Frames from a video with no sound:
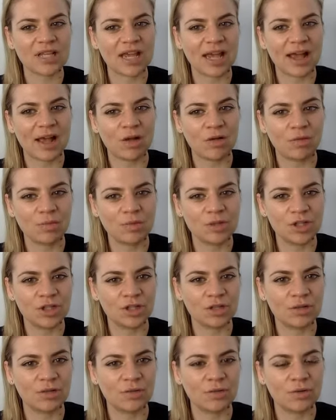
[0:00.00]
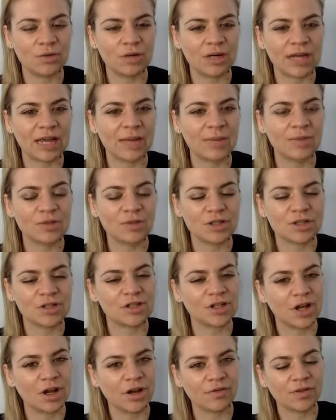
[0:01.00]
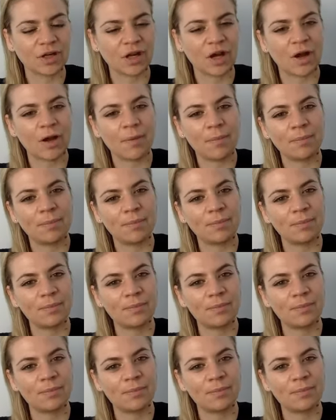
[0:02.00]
helped you or enabled you to overcome?